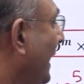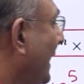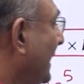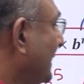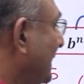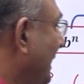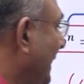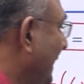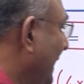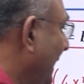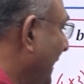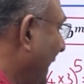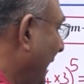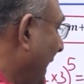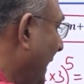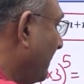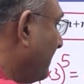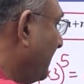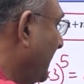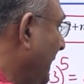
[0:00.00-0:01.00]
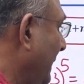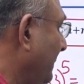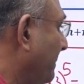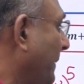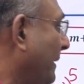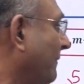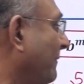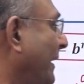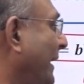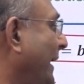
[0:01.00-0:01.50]
and then AB
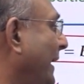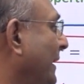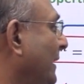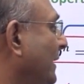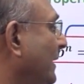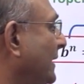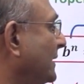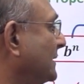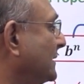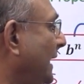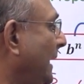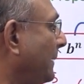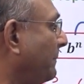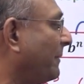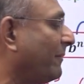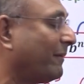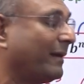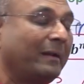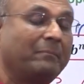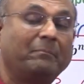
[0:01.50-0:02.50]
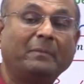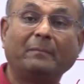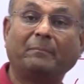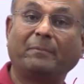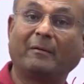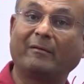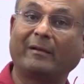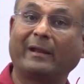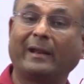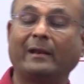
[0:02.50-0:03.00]
power n is A power n, B
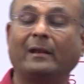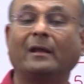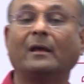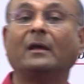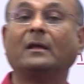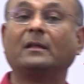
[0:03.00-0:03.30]
power n.